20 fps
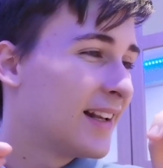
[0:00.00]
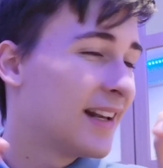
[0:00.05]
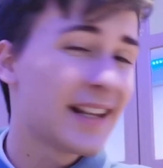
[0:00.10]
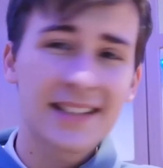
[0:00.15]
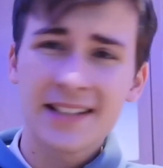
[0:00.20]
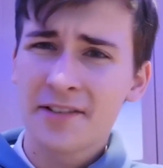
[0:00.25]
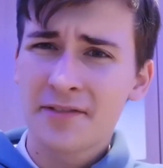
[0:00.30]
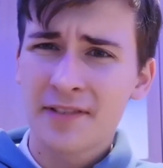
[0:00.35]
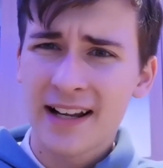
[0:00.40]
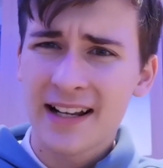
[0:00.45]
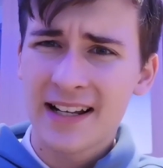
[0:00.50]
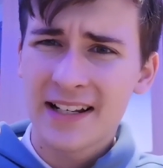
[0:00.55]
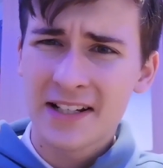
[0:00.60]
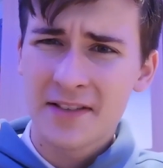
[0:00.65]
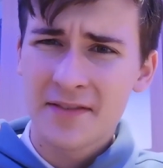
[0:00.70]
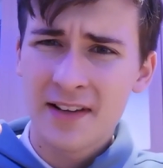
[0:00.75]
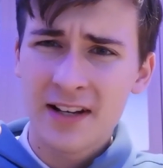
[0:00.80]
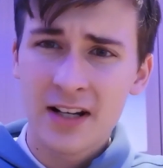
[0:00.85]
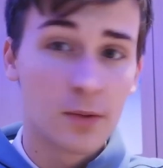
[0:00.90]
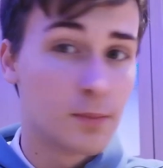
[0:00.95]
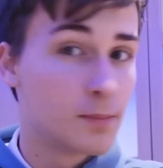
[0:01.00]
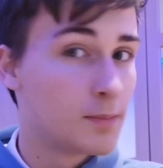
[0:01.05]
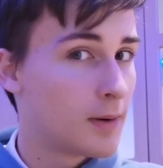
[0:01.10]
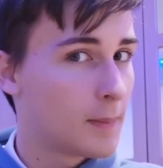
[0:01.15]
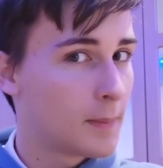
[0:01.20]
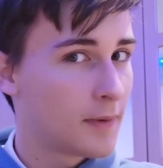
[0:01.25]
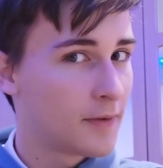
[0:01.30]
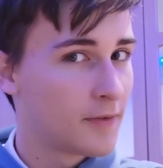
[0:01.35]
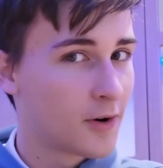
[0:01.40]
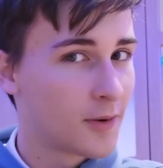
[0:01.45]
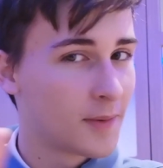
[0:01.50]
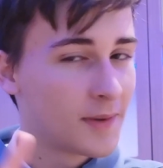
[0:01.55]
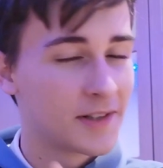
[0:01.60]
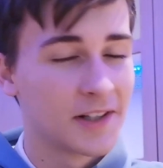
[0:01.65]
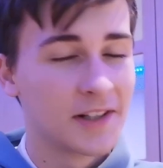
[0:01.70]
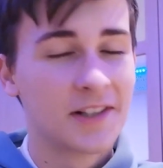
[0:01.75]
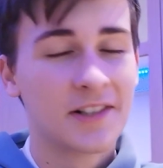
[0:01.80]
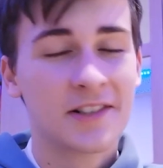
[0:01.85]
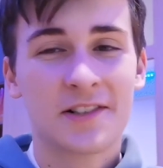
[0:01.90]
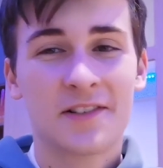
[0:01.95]
let's get right into the video, but before we
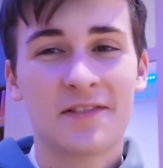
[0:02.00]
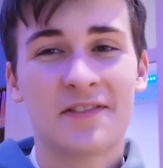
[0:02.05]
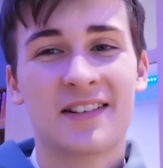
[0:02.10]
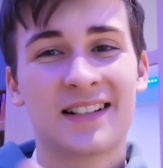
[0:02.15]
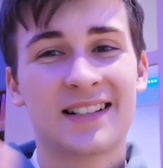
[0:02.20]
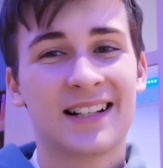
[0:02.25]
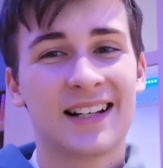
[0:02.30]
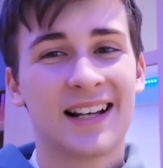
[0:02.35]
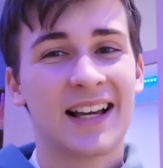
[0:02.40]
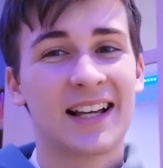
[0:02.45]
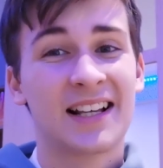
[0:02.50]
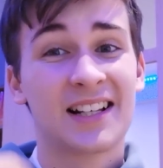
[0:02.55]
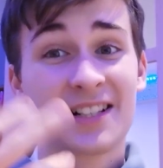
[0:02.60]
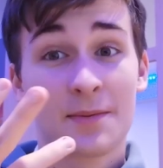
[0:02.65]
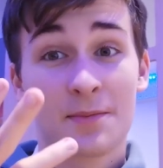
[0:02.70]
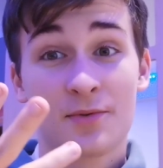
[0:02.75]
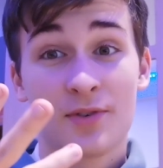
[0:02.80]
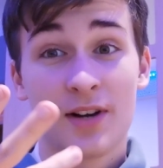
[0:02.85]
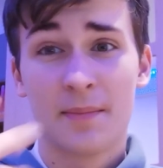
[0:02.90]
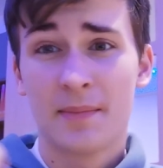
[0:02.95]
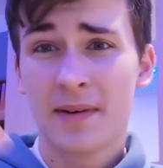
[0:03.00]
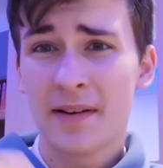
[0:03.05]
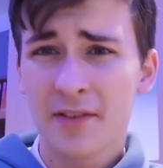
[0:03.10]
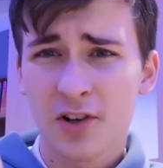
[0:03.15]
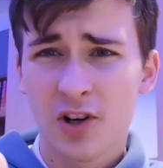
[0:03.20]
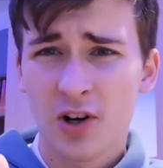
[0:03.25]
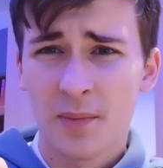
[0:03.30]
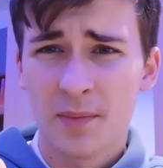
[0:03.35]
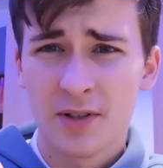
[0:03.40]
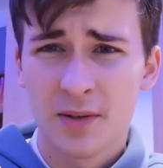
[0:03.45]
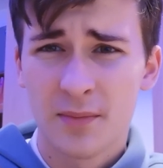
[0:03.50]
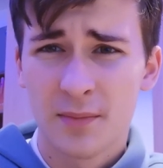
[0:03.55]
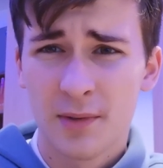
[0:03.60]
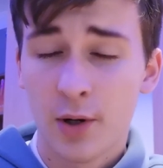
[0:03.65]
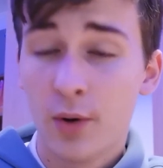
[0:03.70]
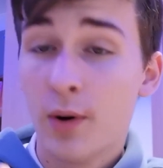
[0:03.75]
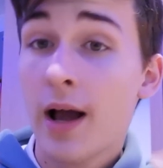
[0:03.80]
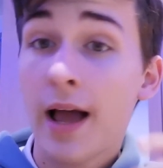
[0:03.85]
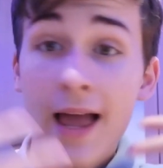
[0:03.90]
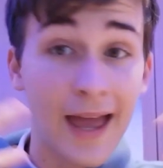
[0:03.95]
do, don't forget to like, subscribe, leave a comment down
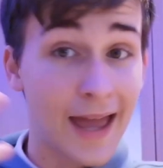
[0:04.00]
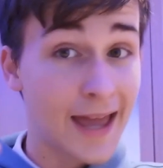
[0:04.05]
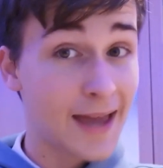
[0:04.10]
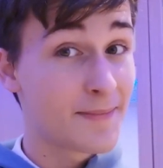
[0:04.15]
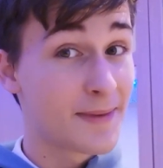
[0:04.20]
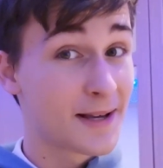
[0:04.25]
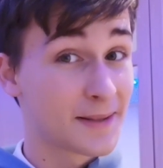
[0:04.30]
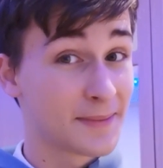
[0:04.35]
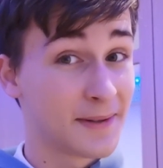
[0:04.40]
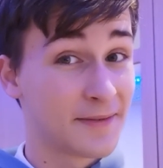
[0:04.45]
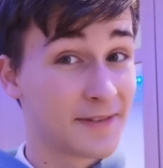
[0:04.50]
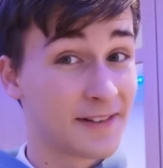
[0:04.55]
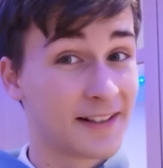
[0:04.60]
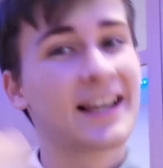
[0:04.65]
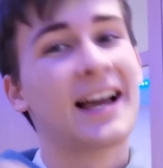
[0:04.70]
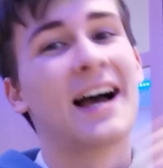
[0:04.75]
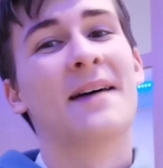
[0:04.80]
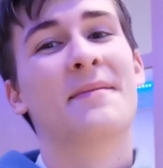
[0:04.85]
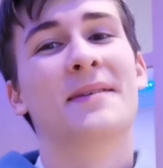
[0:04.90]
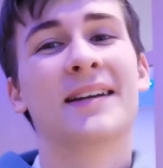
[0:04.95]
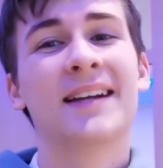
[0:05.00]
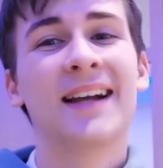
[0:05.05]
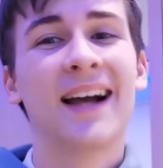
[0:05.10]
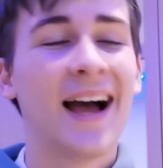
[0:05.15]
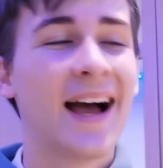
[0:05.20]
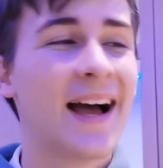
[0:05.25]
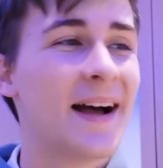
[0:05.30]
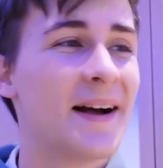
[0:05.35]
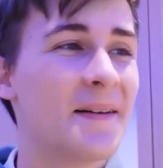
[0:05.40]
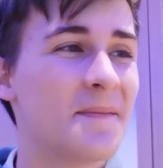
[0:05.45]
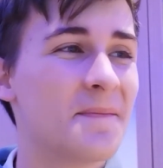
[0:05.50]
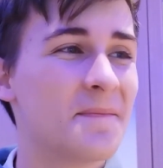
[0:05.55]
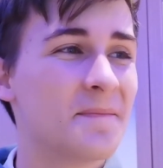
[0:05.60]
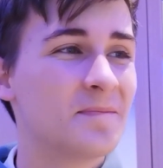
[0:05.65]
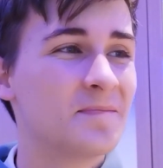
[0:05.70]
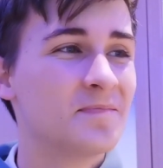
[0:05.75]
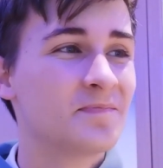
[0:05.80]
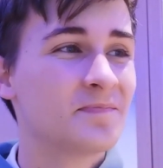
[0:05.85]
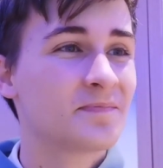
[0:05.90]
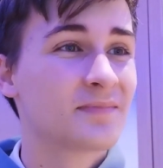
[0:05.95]
below. It makes me really happy, and
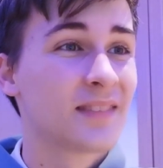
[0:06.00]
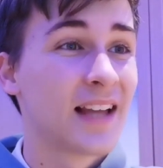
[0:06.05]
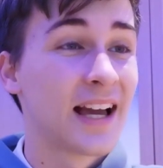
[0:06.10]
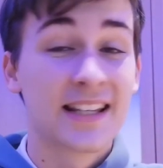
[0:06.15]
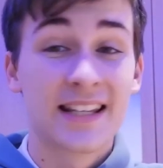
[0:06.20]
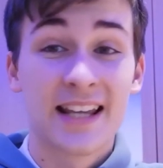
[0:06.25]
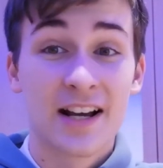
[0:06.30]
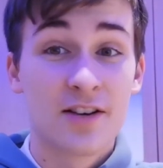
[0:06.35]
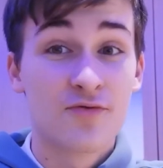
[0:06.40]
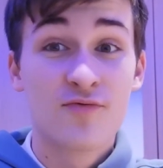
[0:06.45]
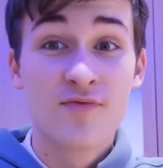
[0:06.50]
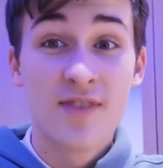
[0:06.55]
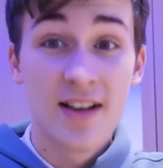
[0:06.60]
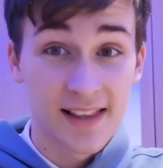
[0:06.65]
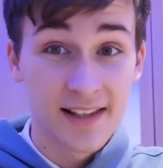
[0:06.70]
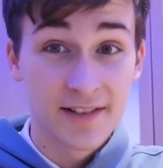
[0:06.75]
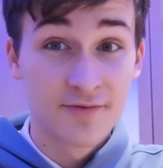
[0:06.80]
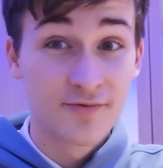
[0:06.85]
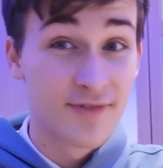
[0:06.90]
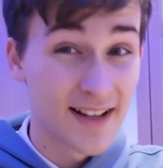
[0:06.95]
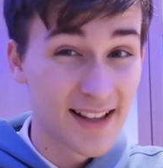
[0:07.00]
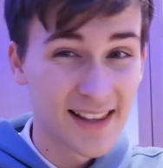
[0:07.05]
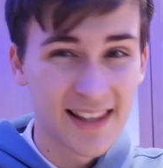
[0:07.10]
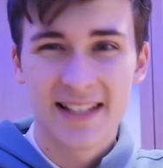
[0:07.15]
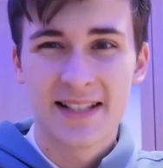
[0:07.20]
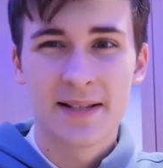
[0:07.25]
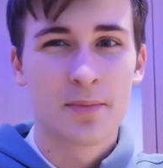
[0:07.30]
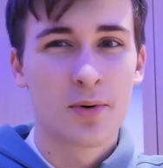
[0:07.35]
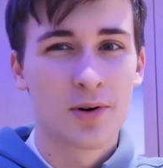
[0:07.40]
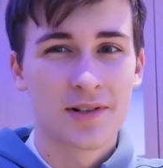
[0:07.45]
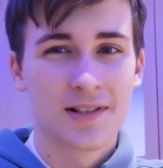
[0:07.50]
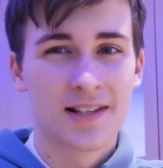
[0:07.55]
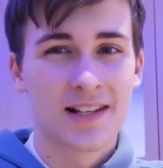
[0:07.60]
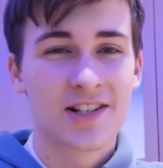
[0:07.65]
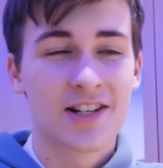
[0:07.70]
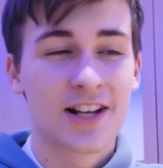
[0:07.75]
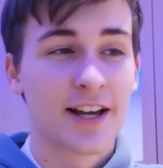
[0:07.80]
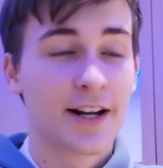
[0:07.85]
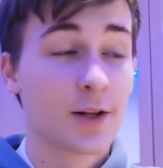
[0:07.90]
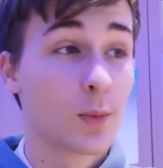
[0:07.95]
yeah, it really, really supports this
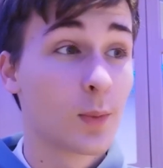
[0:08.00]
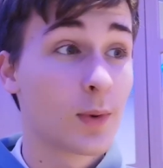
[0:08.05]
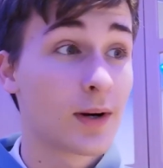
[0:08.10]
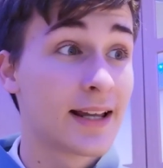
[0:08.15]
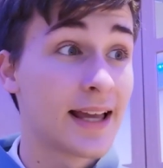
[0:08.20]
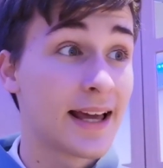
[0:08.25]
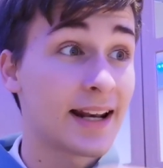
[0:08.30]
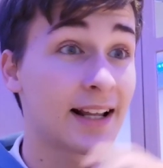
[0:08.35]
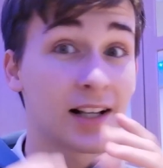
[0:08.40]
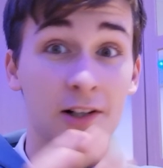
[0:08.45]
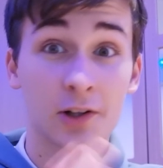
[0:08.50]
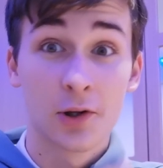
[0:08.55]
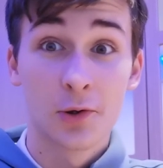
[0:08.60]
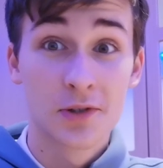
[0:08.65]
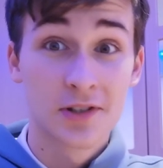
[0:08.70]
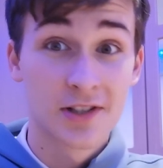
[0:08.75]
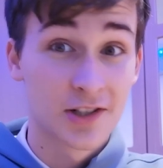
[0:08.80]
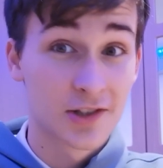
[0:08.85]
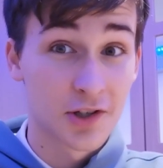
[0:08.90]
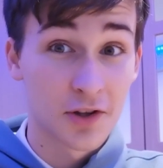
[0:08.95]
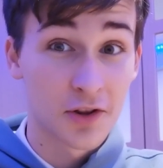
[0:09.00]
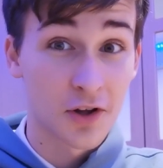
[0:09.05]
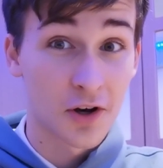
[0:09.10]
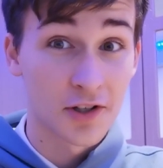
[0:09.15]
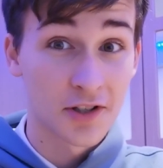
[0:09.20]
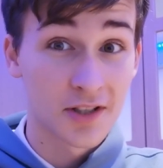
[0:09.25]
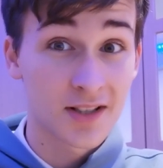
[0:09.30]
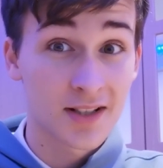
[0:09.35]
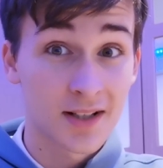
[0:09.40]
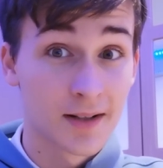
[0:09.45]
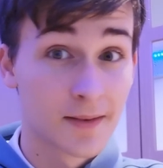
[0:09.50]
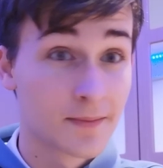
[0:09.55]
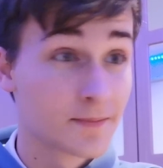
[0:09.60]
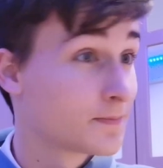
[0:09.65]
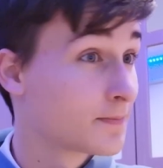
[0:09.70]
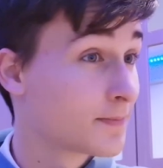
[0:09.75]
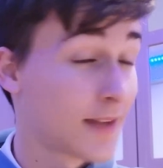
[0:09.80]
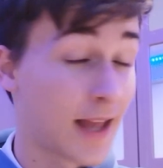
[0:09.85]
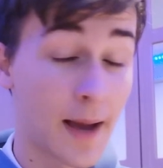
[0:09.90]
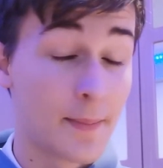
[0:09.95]
channel. We're getting close to 2,000.
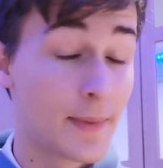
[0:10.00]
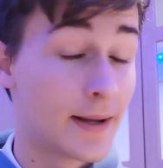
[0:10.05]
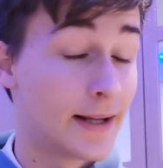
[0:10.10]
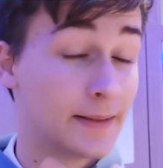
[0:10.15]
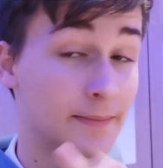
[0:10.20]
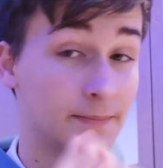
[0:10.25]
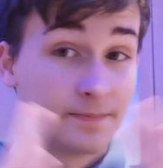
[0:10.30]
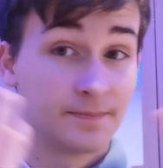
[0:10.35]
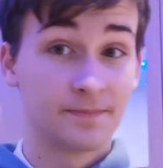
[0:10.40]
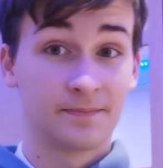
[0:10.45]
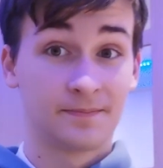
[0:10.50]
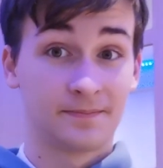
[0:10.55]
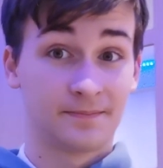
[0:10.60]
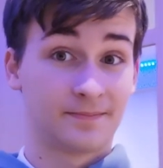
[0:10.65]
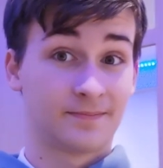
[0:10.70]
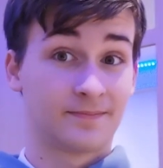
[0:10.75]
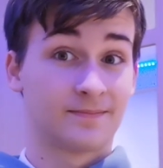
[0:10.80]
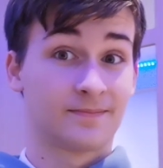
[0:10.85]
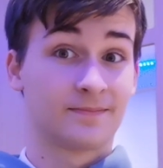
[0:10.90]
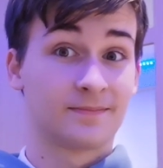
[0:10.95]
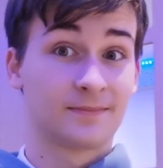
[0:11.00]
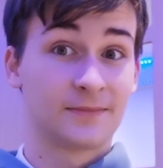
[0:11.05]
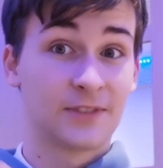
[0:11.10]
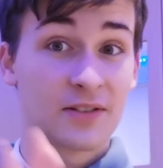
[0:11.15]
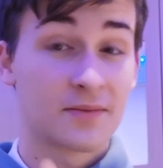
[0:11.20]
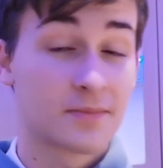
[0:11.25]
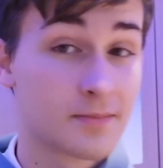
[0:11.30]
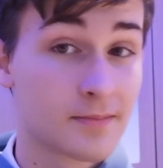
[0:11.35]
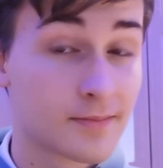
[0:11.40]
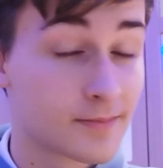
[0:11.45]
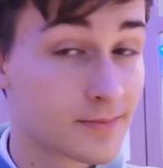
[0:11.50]
I mean, just